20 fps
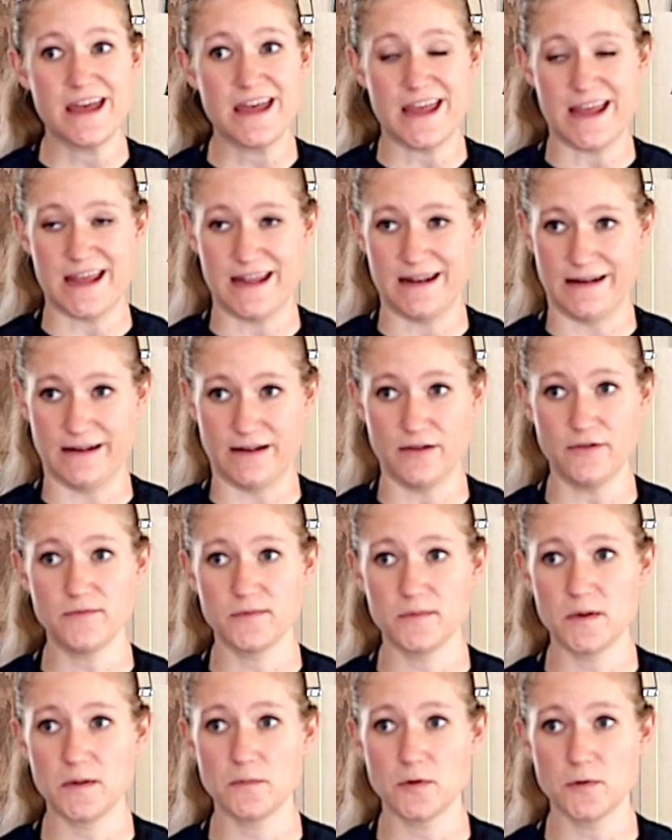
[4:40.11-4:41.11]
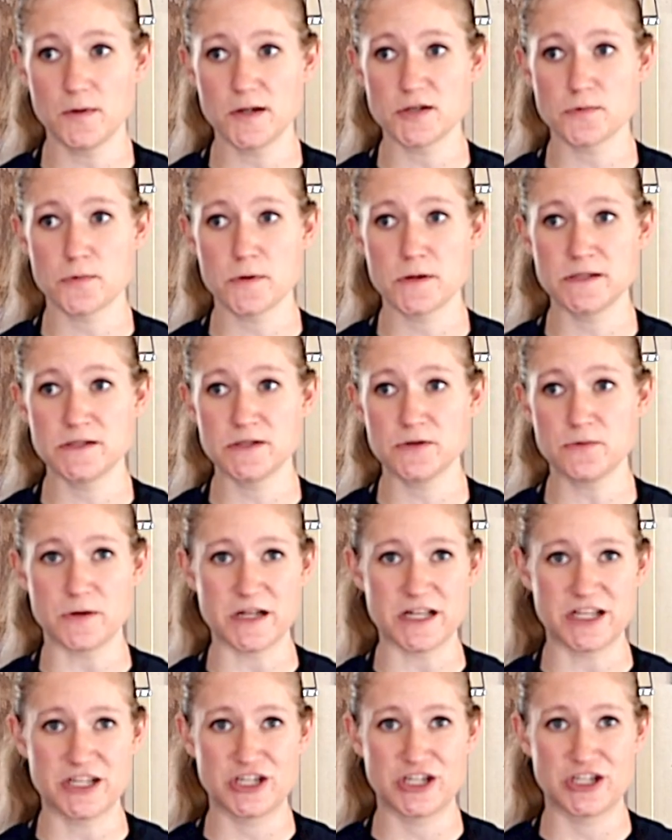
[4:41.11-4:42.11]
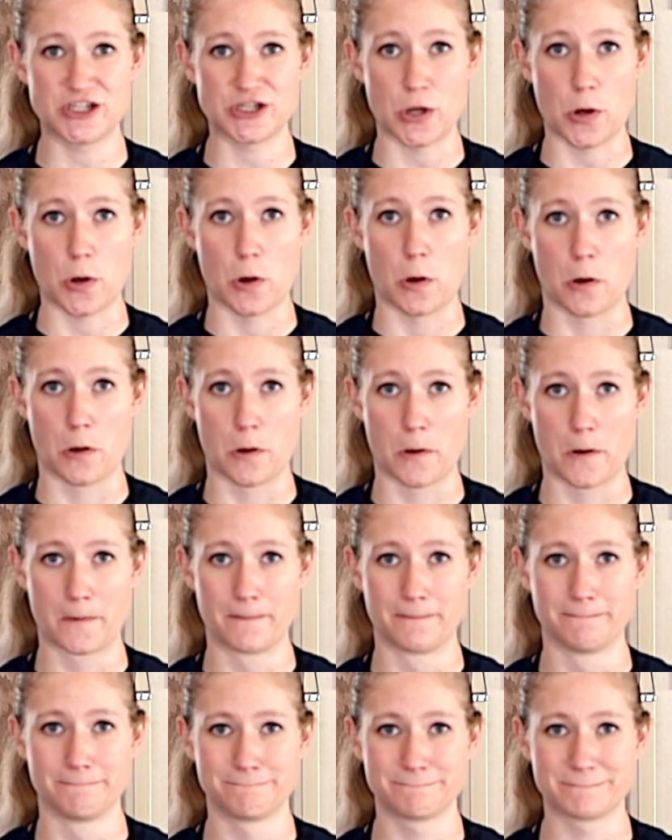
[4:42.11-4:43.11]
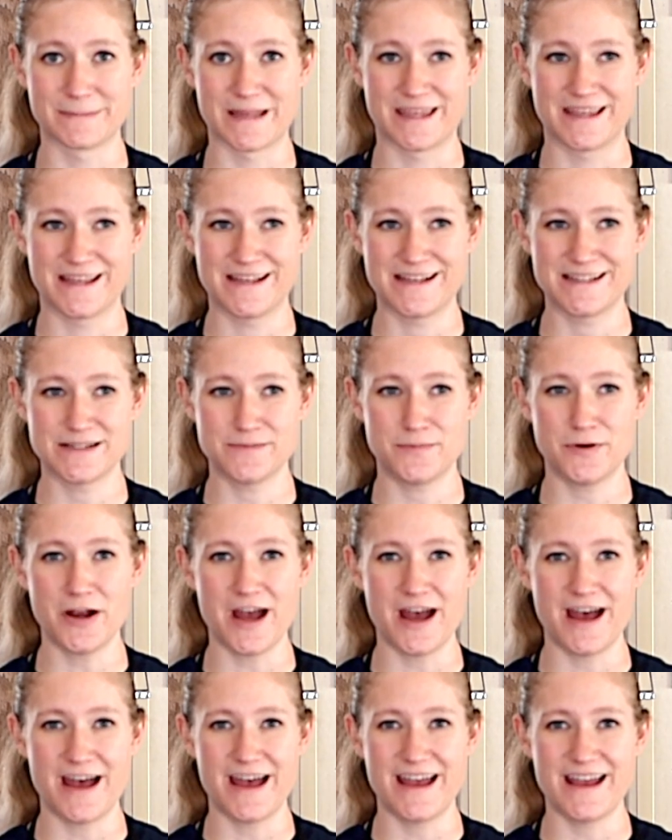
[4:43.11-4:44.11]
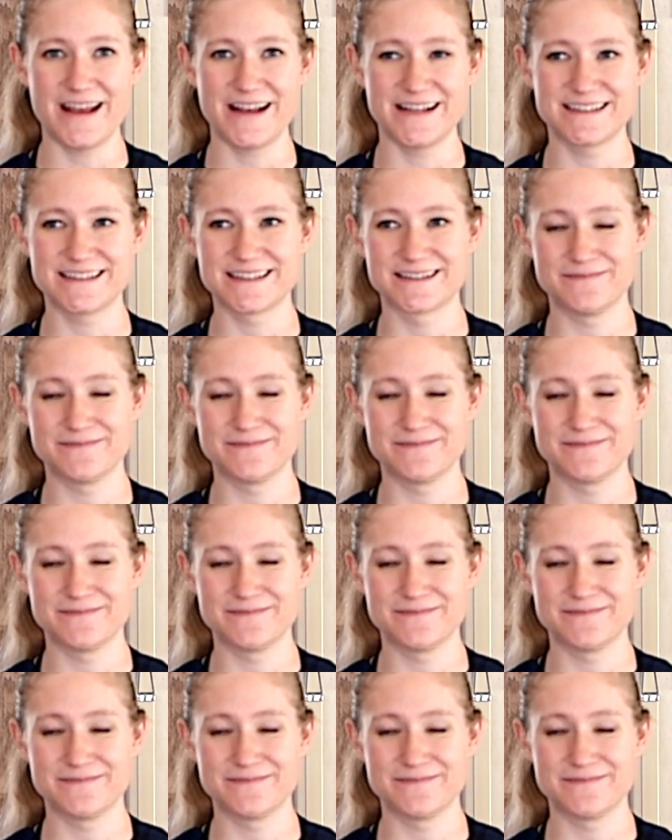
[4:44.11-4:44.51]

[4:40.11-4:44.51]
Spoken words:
And I don't remember which ones are which, so surprise!